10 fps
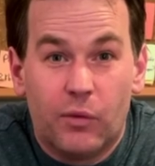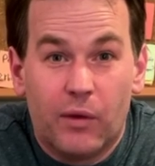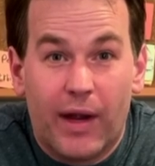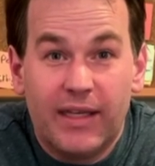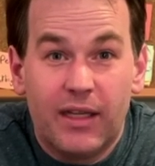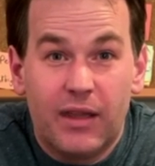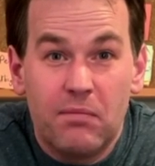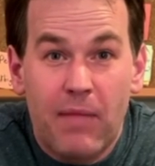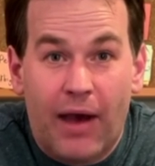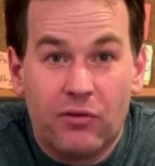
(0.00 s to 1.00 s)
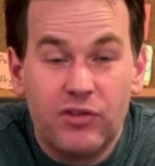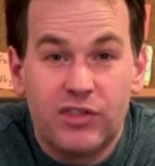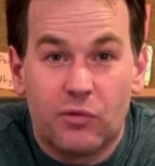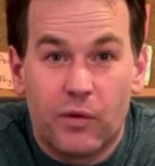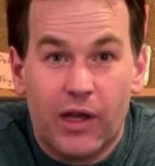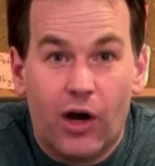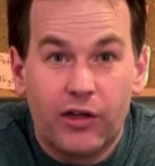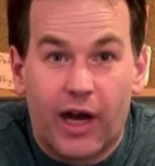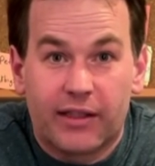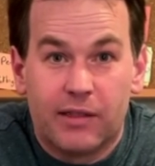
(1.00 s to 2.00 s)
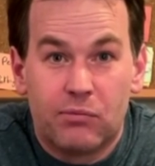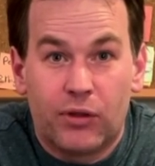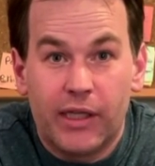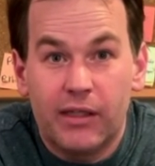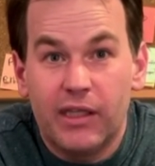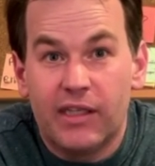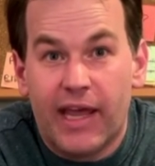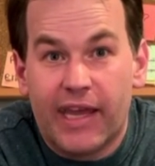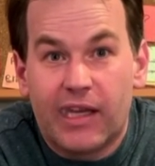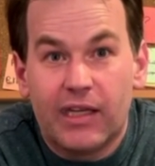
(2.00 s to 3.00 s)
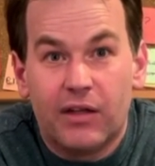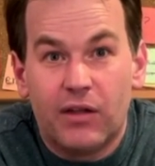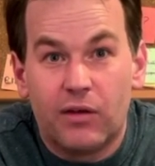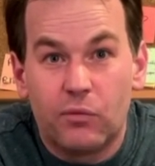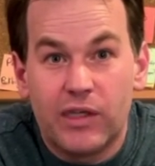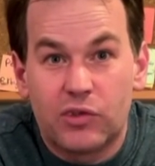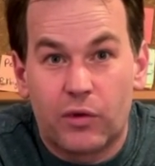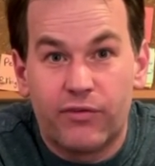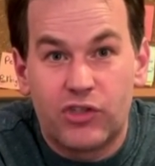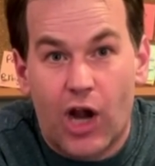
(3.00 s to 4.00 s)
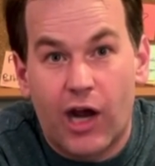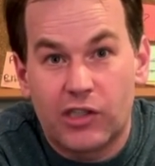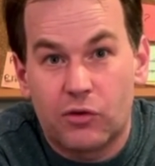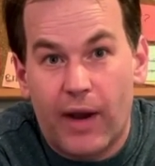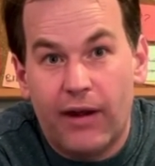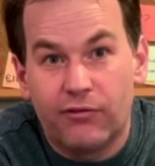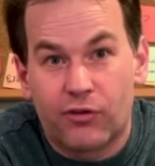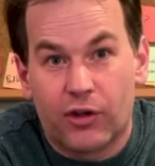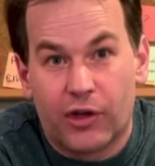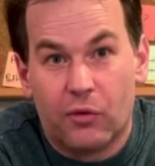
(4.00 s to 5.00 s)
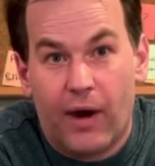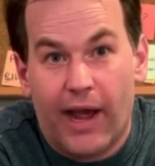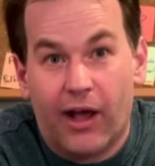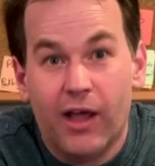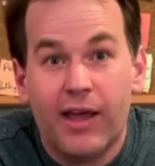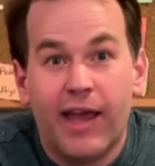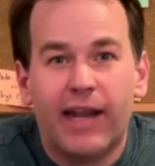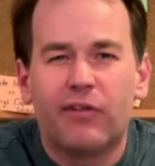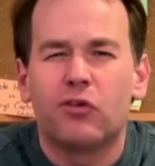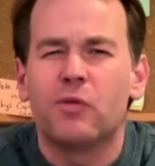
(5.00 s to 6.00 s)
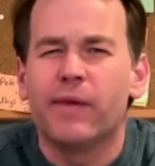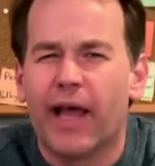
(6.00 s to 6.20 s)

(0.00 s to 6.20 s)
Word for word: we went into the mountains and we all got completely naked and then we sort of jogged around for a little while." And everyone would be